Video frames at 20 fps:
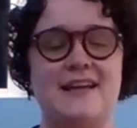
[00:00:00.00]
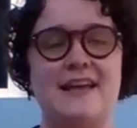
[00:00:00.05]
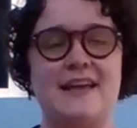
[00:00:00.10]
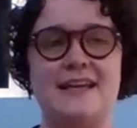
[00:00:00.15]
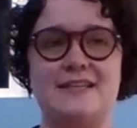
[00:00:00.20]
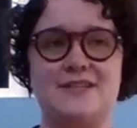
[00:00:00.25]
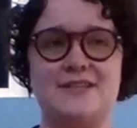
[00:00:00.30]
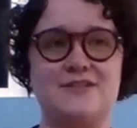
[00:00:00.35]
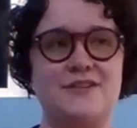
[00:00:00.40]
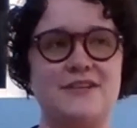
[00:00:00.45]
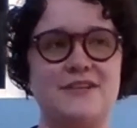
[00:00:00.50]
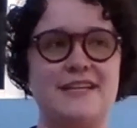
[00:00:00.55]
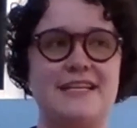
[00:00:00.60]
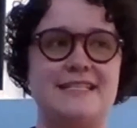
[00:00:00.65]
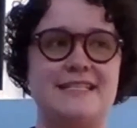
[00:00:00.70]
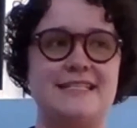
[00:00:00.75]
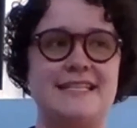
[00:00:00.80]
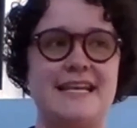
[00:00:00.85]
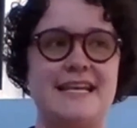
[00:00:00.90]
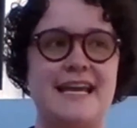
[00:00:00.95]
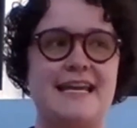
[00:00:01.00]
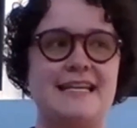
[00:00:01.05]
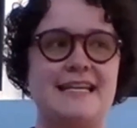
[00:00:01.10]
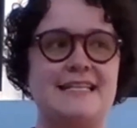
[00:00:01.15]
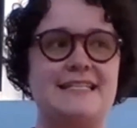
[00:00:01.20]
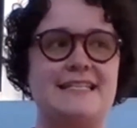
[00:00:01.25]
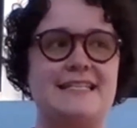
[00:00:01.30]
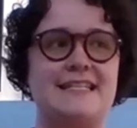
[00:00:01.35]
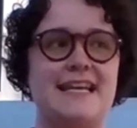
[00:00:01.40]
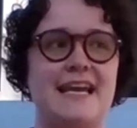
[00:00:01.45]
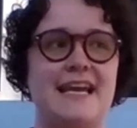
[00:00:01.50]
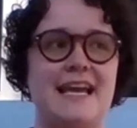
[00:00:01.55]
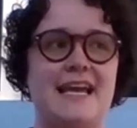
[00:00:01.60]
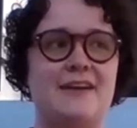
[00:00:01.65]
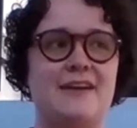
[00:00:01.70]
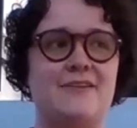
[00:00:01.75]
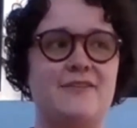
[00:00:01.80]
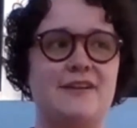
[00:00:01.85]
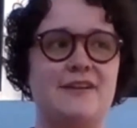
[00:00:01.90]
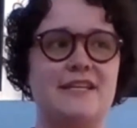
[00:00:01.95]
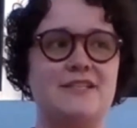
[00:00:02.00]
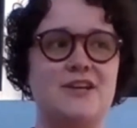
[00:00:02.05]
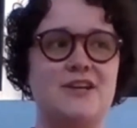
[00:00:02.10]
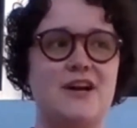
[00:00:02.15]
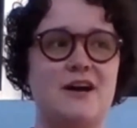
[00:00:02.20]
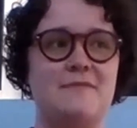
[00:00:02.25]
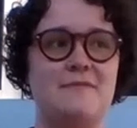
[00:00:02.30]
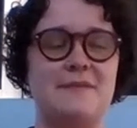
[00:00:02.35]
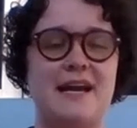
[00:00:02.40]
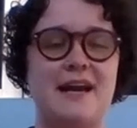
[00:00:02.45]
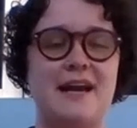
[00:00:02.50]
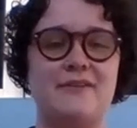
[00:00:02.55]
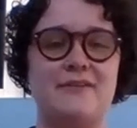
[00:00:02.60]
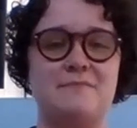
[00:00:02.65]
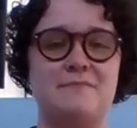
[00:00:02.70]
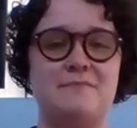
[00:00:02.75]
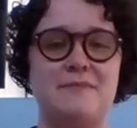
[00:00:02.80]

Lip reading: history and dates, it really taught me how to